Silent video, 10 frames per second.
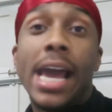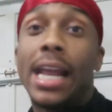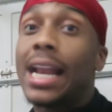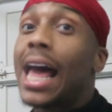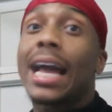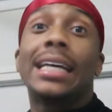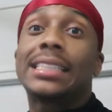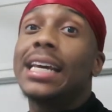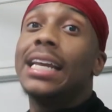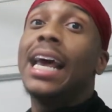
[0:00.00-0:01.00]
And like
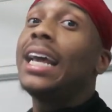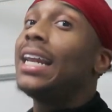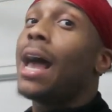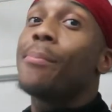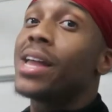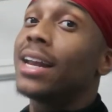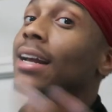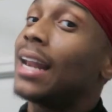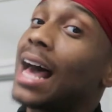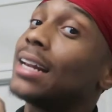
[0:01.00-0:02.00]
I said, lately I've been
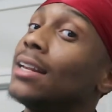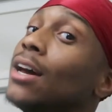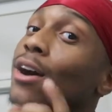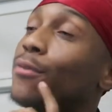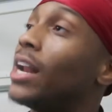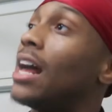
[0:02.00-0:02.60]
getting a lot of love in